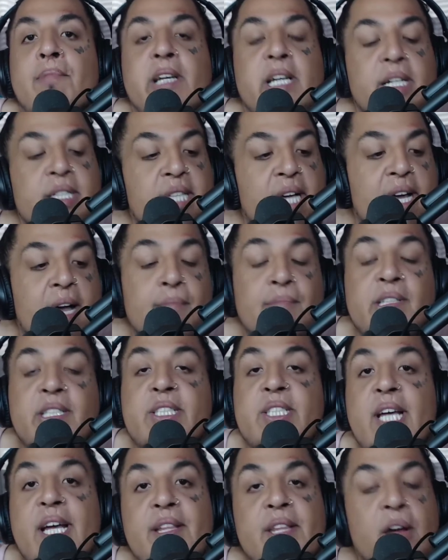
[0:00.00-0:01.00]
Because like I've
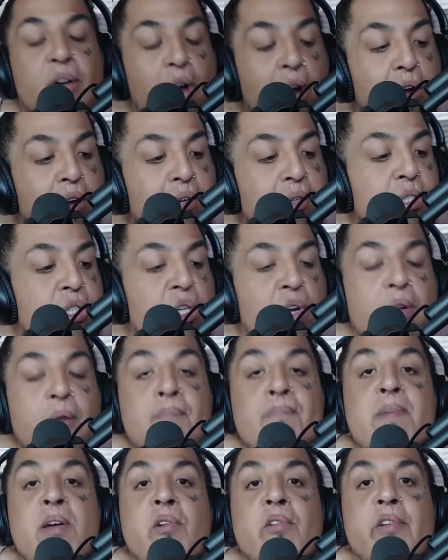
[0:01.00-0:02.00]
been saying, there are
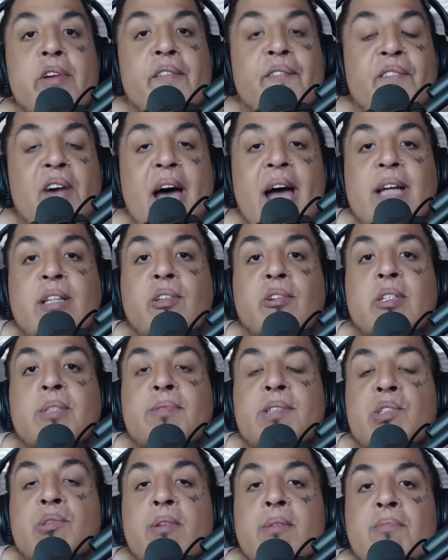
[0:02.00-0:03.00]
certain mirroring factors
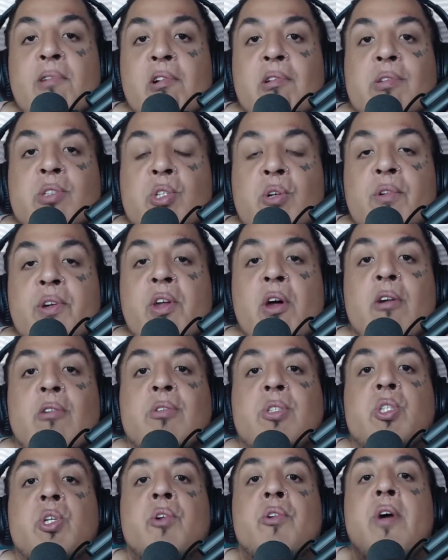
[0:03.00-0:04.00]
between Boruto and
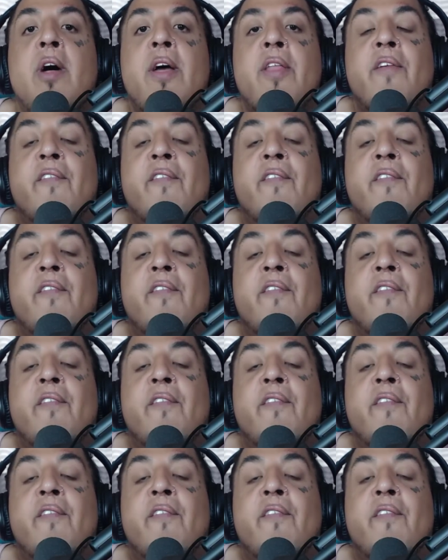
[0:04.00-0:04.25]
Naruto.